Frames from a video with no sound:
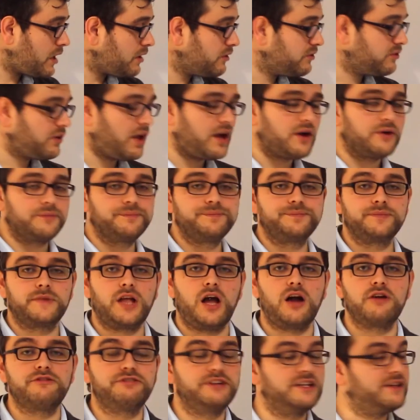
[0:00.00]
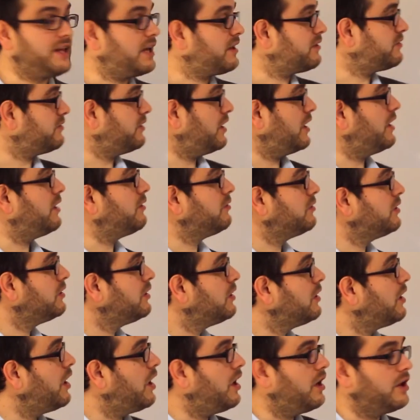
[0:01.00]
So hopefully that's a
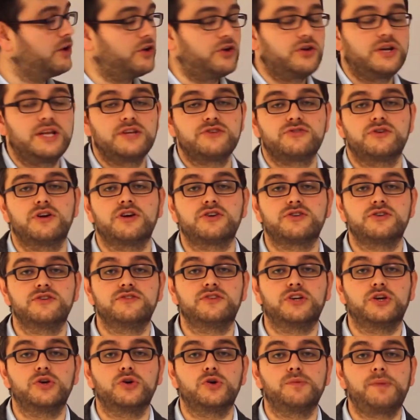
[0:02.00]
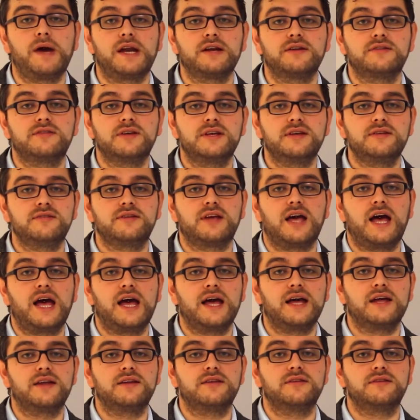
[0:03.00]
good introduction to Google Penalties,
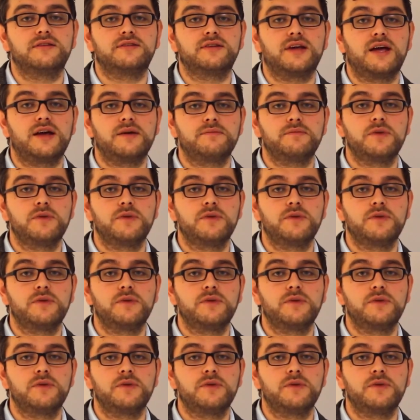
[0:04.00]
and